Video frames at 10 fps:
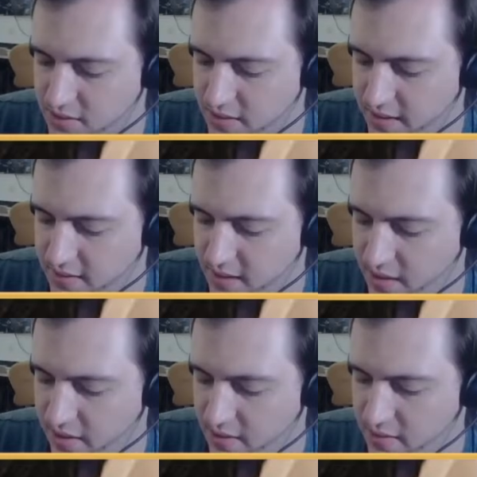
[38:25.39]
click
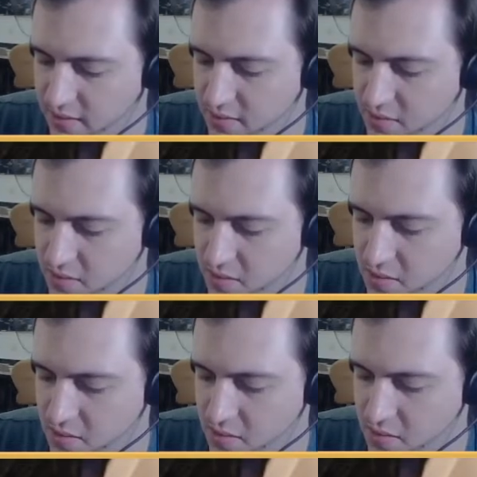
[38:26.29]
together
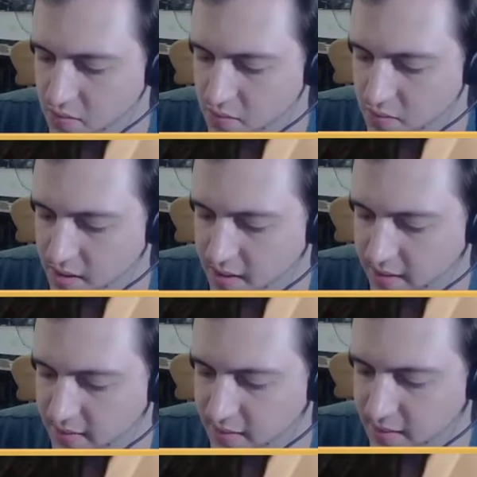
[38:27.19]
really nicely.